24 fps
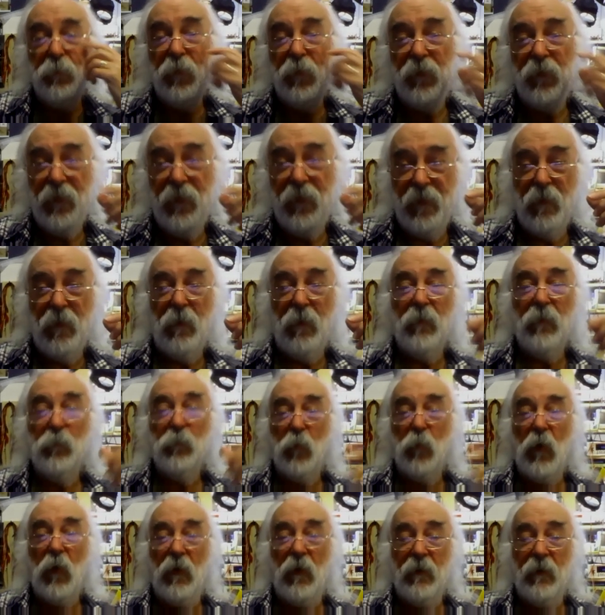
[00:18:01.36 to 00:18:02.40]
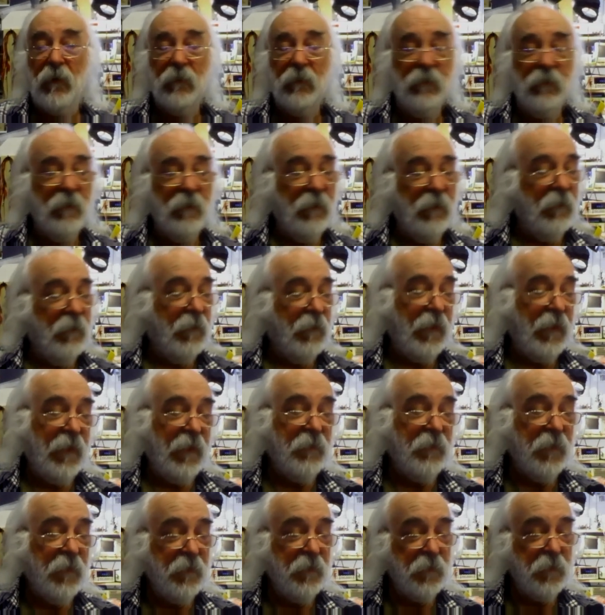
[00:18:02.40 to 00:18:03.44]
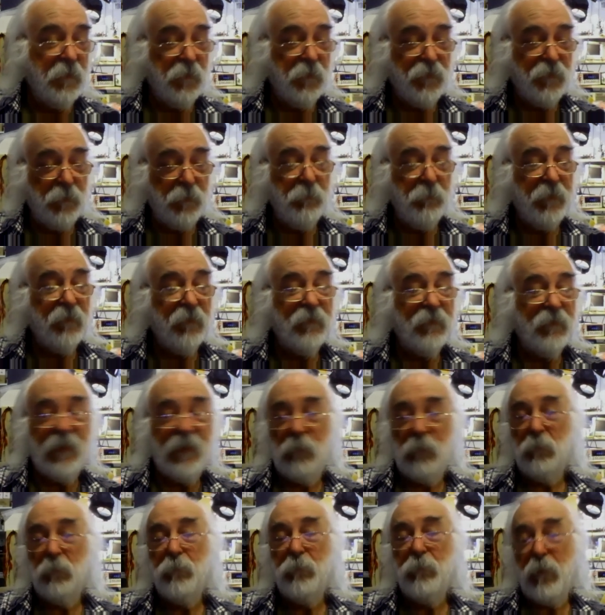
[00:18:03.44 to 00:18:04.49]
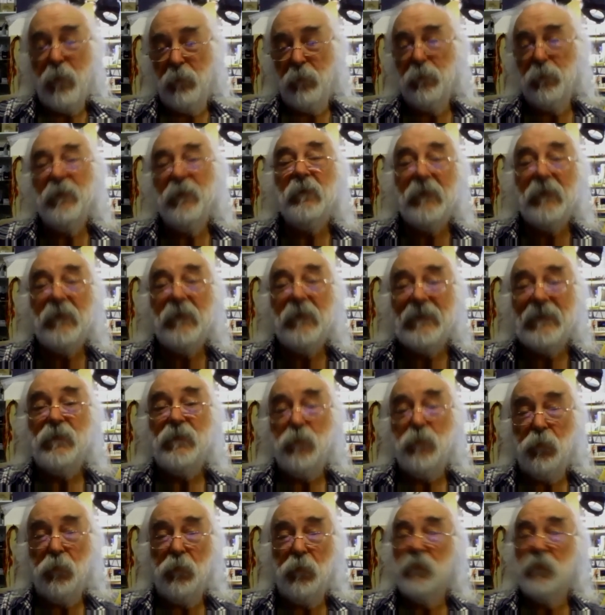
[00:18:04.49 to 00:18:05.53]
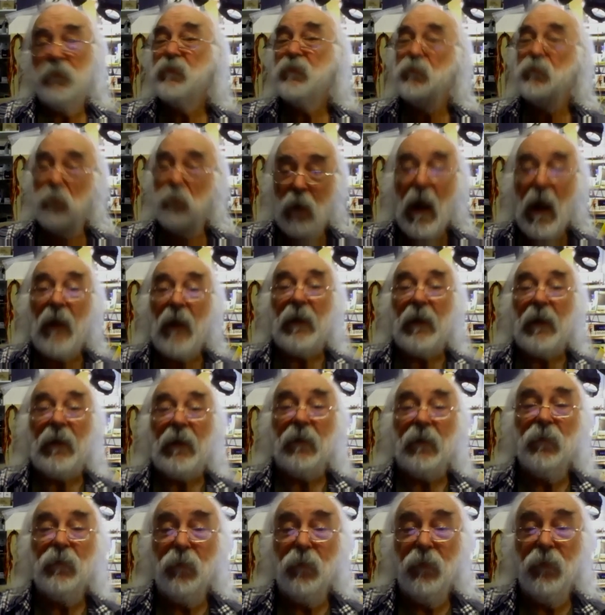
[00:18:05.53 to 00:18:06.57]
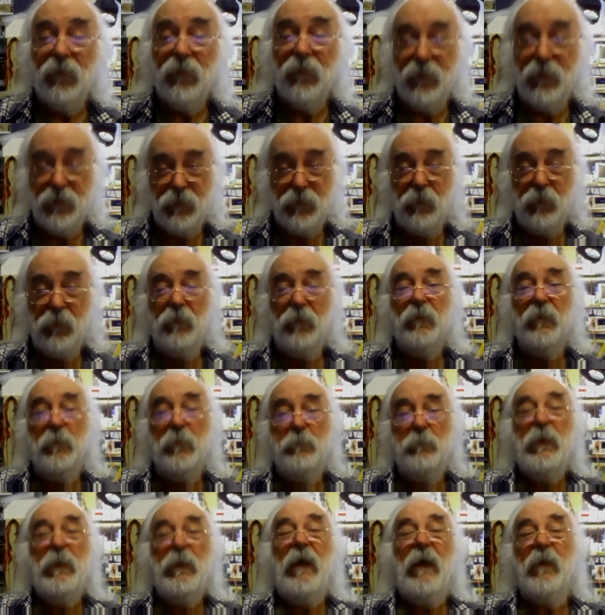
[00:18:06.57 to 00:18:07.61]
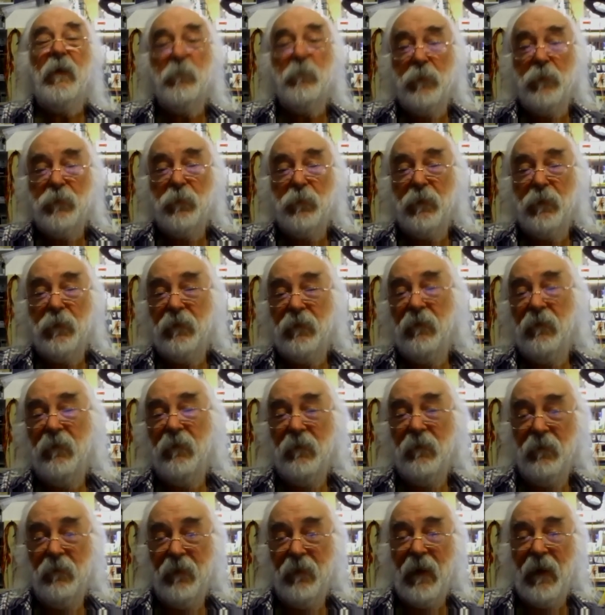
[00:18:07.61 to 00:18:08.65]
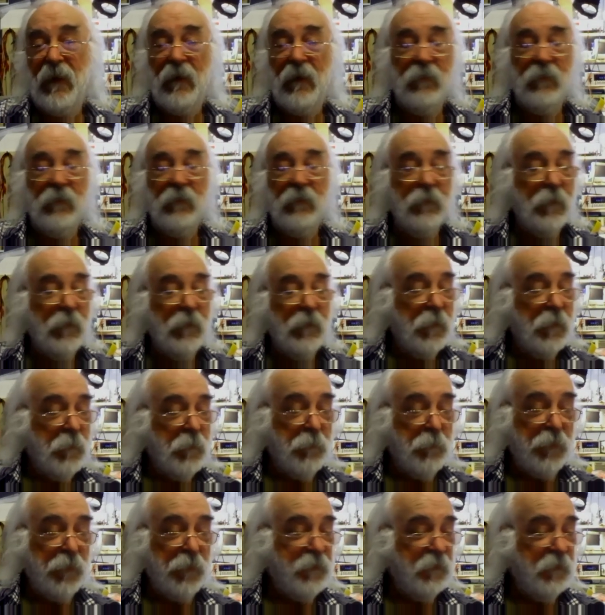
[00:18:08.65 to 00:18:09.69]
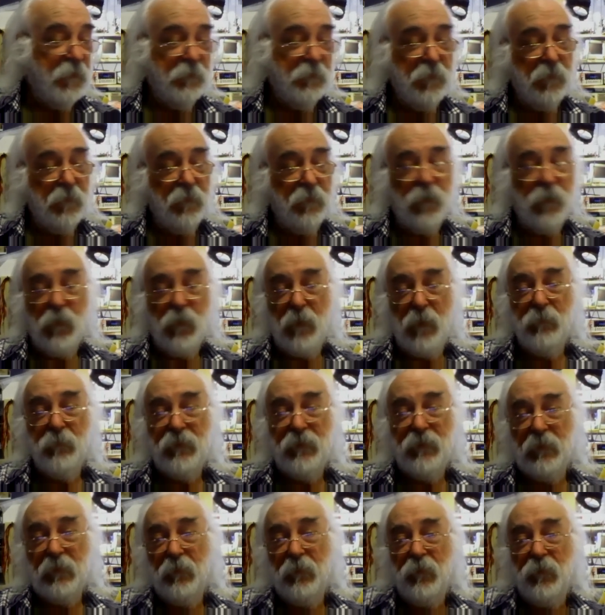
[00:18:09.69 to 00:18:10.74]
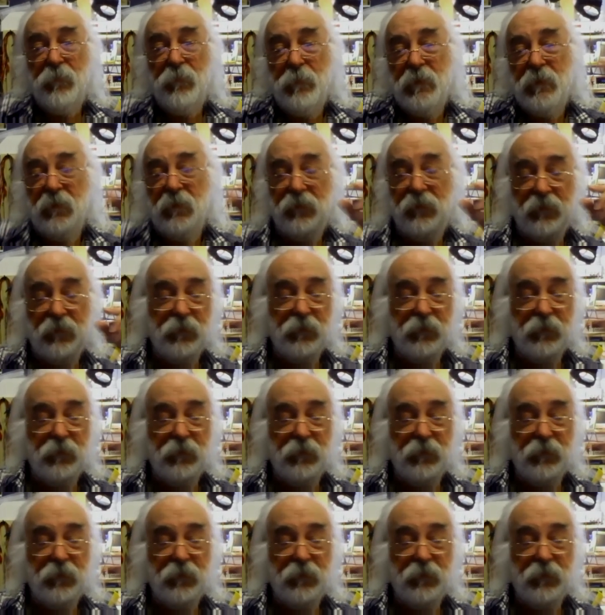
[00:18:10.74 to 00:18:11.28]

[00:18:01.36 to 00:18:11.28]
they are and why. And then there's some things that I would probably lean toward trying, so as to shorten the path between that. But there are no absolutes, because